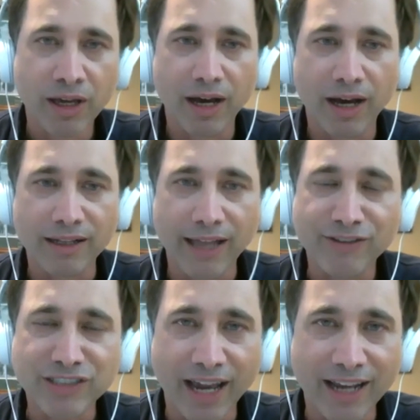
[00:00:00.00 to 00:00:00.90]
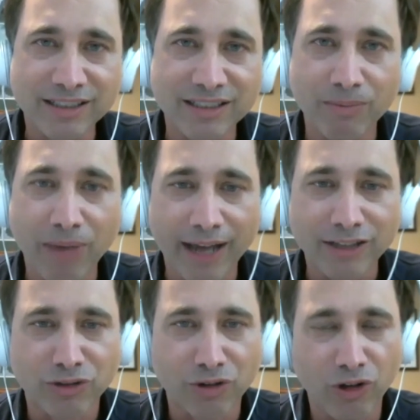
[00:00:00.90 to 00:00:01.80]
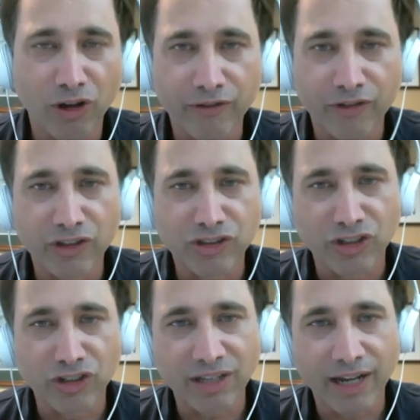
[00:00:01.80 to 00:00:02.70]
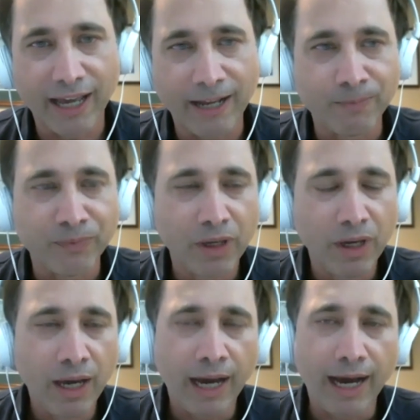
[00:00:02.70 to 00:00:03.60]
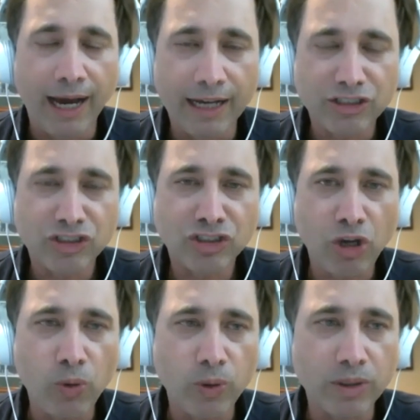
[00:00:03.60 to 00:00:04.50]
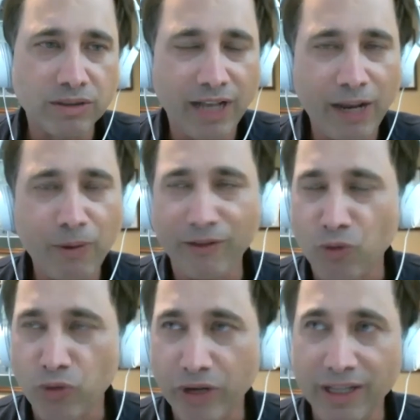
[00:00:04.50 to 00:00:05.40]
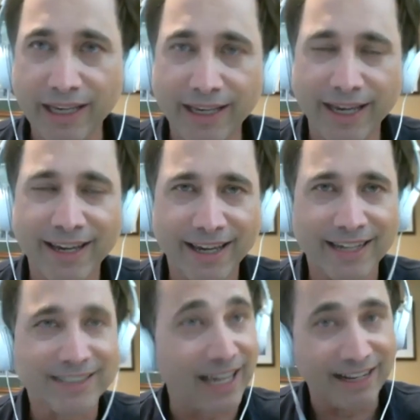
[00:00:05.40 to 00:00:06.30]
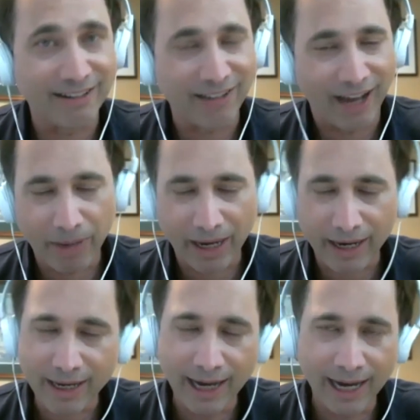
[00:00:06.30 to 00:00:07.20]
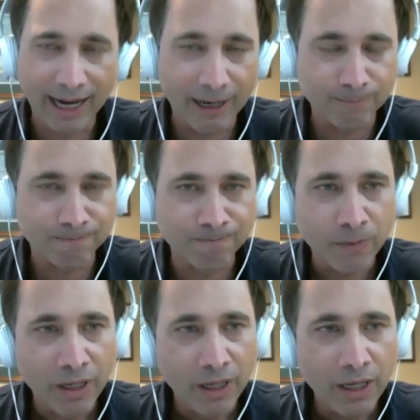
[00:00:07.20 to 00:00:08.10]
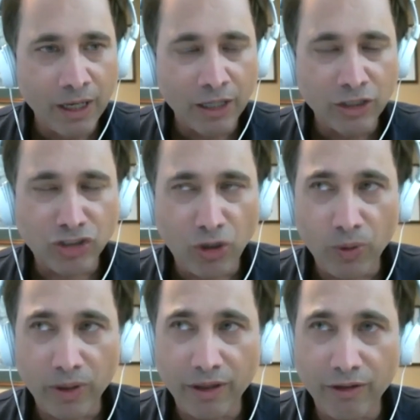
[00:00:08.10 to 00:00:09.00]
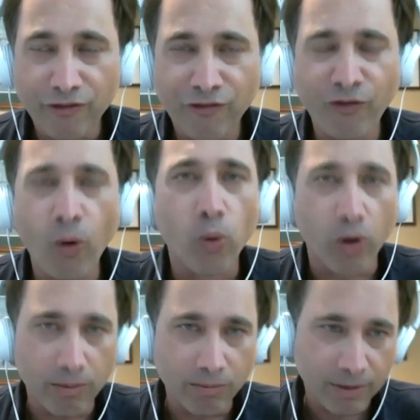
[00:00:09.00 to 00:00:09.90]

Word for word: uh, life sciences ambassador along for the journey today. Uh, so today we have a really exciting topic. Um, so form.